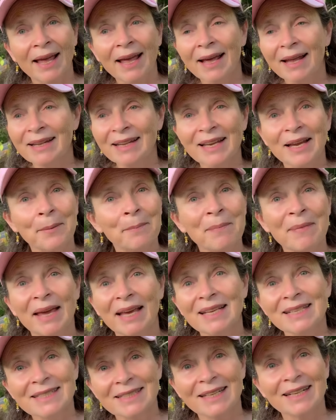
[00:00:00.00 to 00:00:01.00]
And
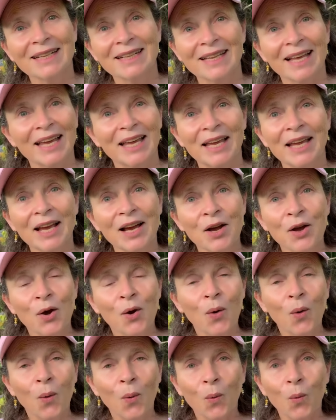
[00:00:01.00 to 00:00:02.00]
amazingly,
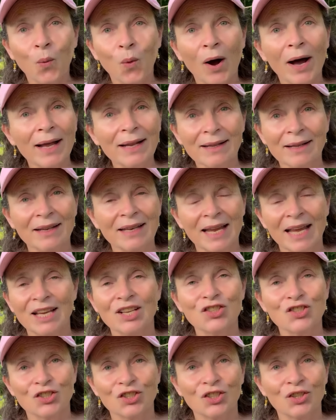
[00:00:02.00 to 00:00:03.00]
what
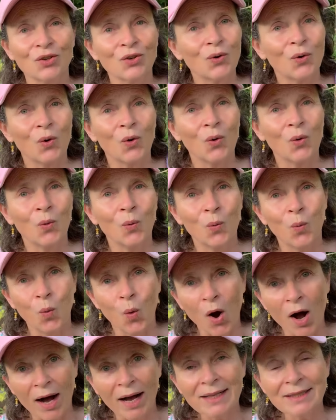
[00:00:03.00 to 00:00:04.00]
nature
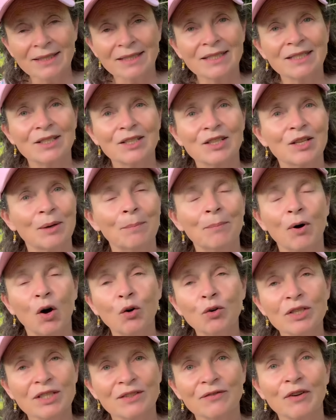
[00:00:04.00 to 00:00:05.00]
wants the
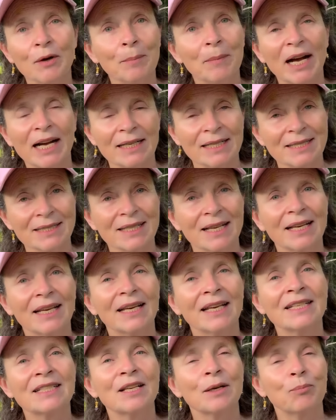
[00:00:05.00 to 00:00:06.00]
most from
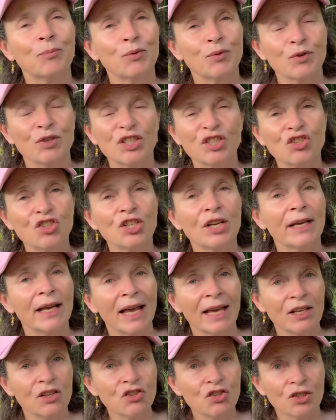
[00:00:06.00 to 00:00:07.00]
us is
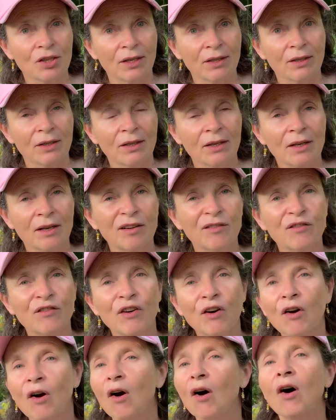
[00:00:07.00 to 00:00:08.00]
appreciation
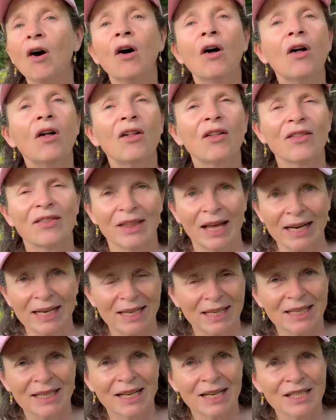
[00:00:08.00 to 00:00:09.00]
for all that
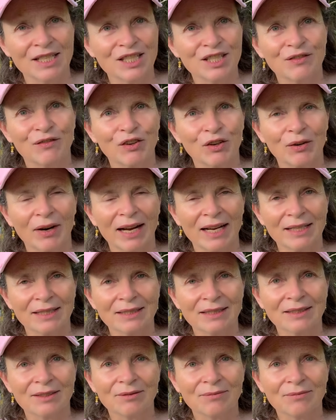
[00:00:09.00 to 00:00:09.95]
it does for us.